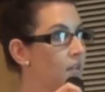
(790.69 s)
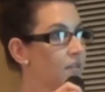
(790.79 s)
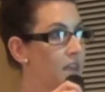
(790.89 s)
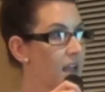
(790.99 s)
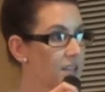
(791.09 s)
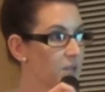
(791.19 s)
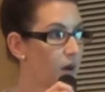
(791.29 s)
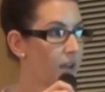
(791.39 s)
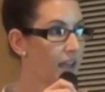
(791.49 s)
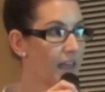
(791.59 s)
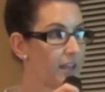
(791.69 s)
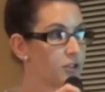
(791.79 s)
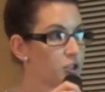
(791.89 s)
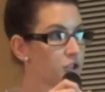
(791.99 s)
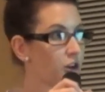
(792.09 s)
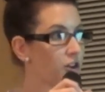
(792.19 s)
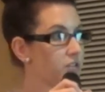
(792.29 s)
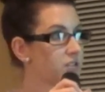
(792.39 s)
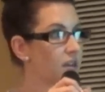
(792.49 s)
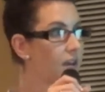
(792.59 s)
The next one, again, just
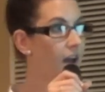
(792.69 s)
shows